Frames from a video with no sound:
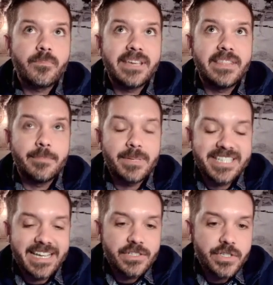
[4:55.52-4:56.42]
the
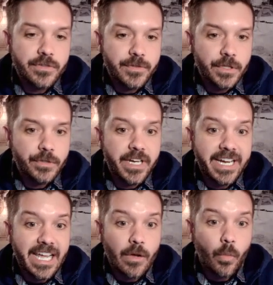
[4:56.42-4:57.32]
potential for
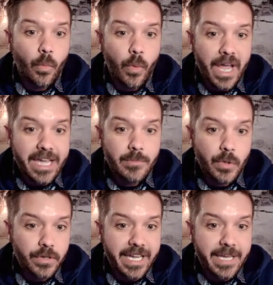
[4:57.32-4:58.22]
creating way
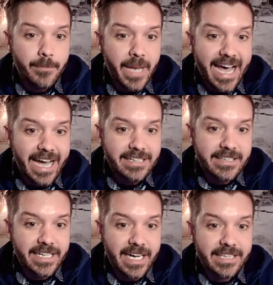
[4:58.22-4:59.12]
more impact
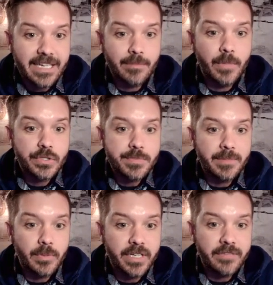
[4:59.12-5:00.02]
than I think most
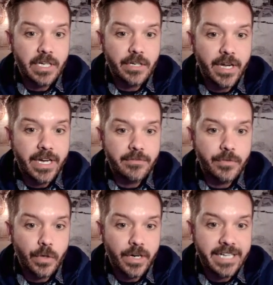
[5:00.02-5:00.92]
people give it credit
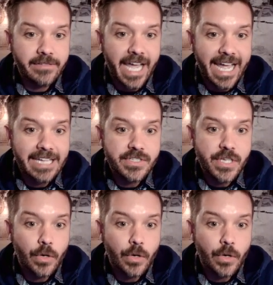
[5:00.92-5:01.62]
for. And so